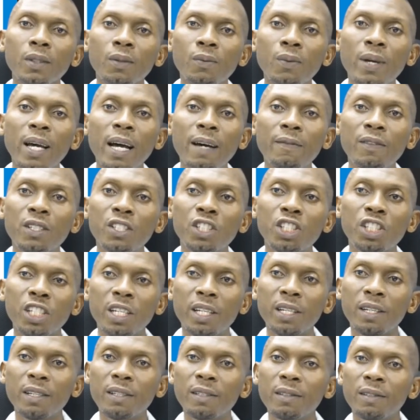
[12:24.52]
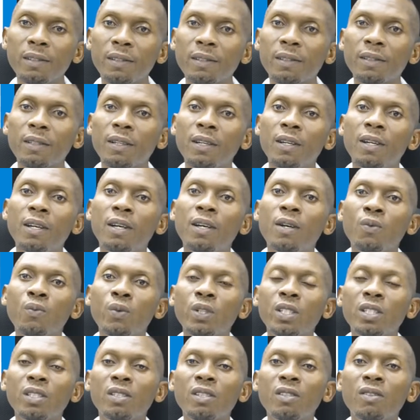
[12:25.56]
We have the shears,
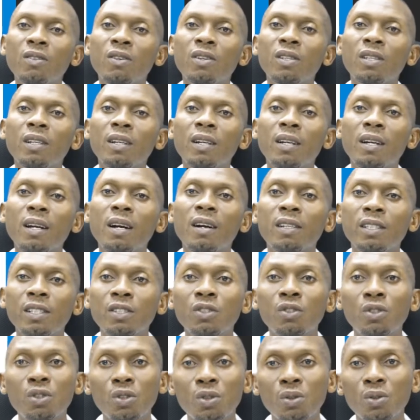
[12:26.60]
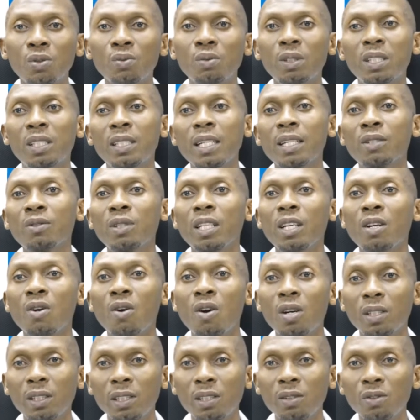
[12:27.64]
which is another garden tool, which is actually a
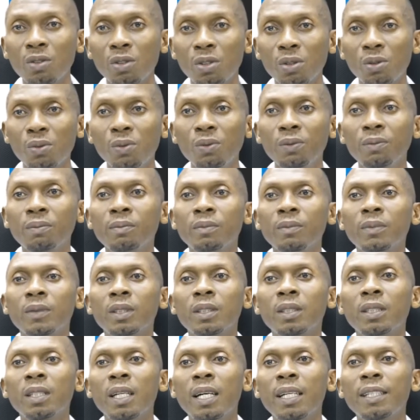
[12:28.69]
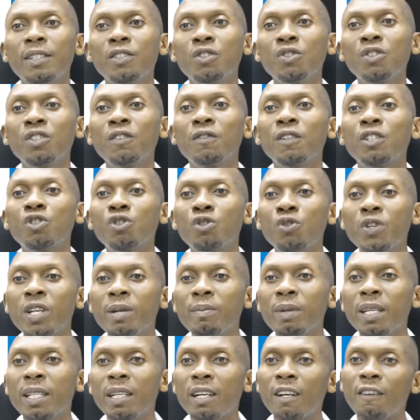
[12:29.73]
cutting tool and it's used for
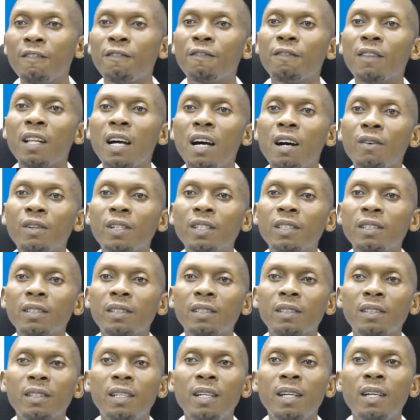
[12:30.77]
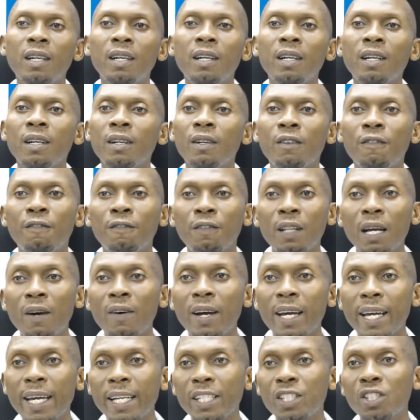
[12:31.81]
trimming our flowers, or
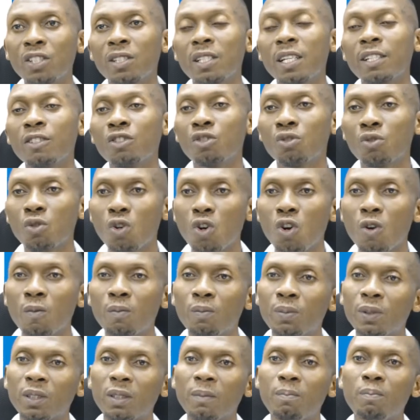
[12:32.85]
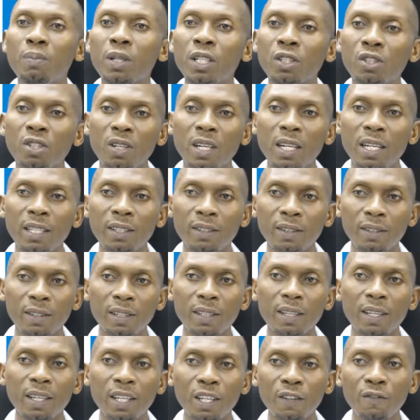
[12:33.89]
flower hedges and shrubs. The picture can
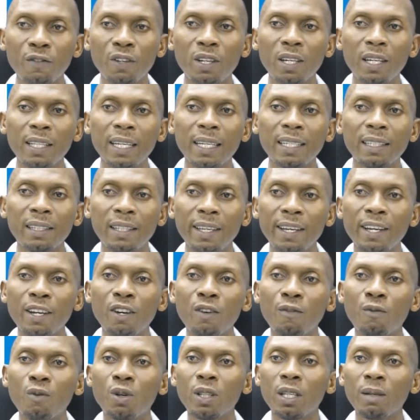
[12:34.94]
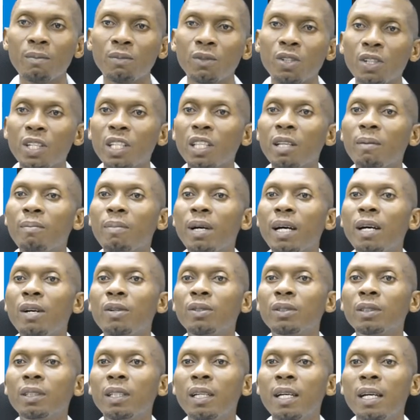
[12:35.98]
give you an idea of what I'm talking
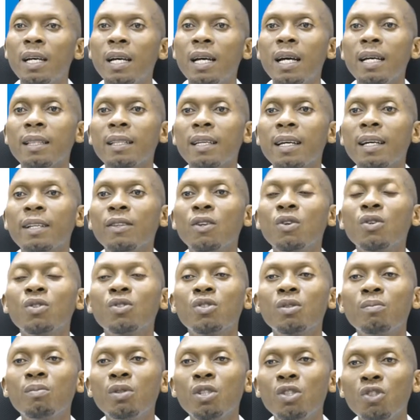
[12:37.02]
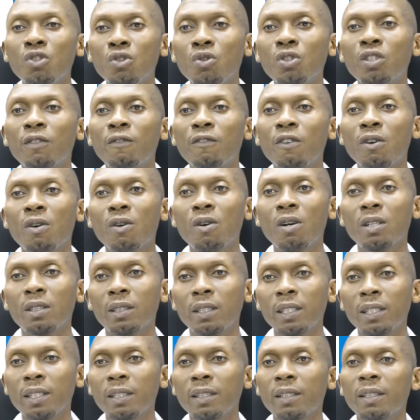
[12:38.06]
about and can also be used for
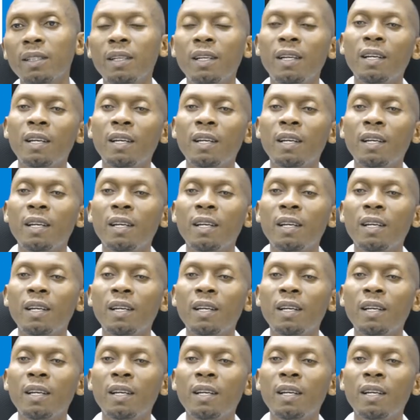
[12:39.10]
cutting